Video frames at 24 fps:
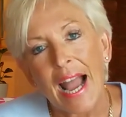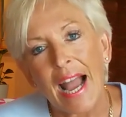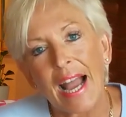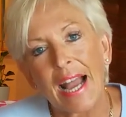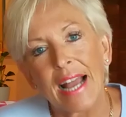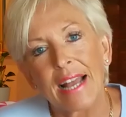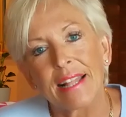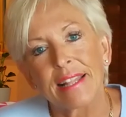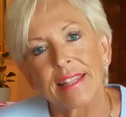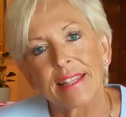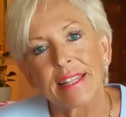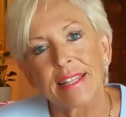
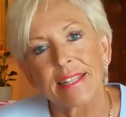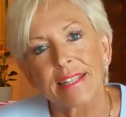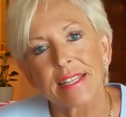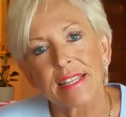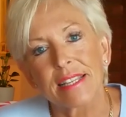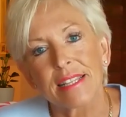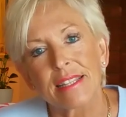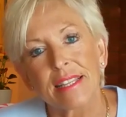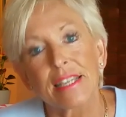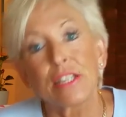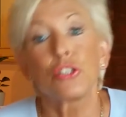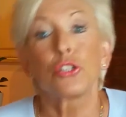and
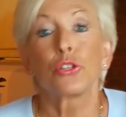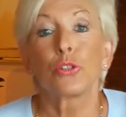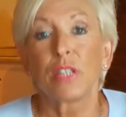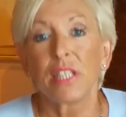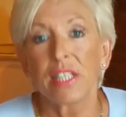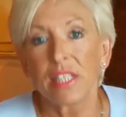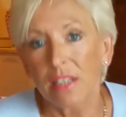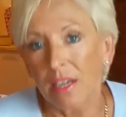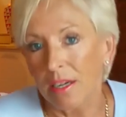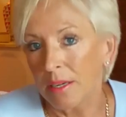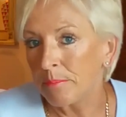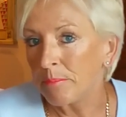they took
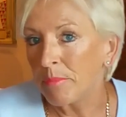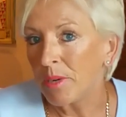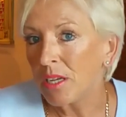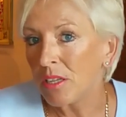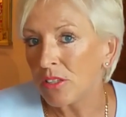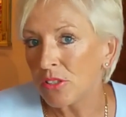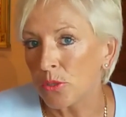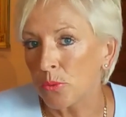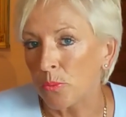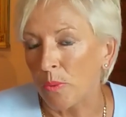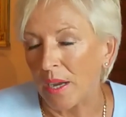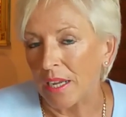it 9
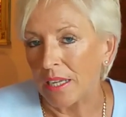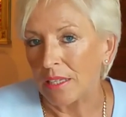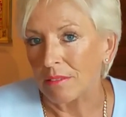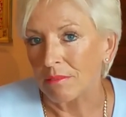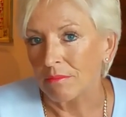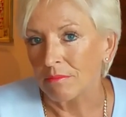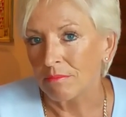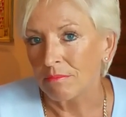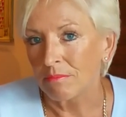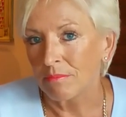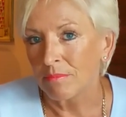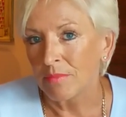miles away,
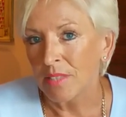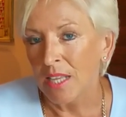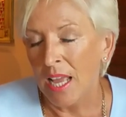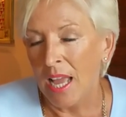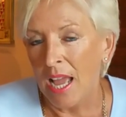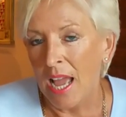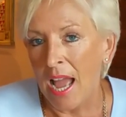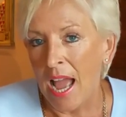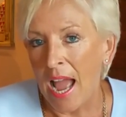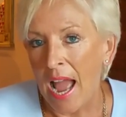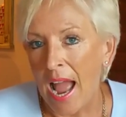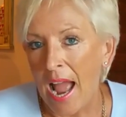
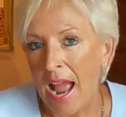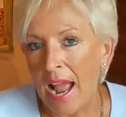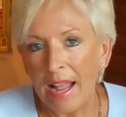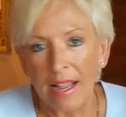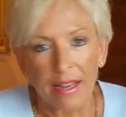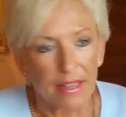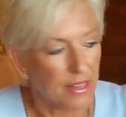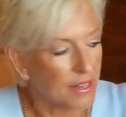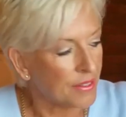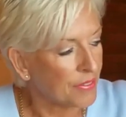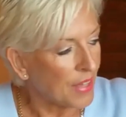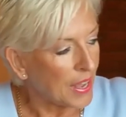
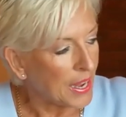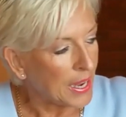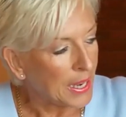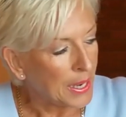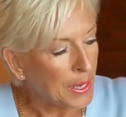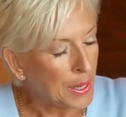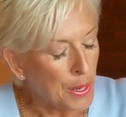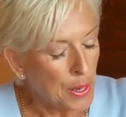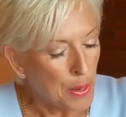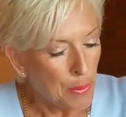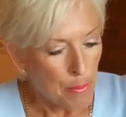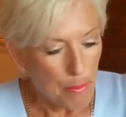and
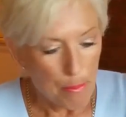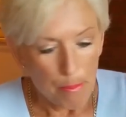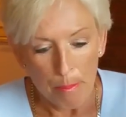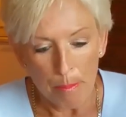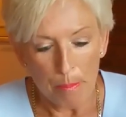they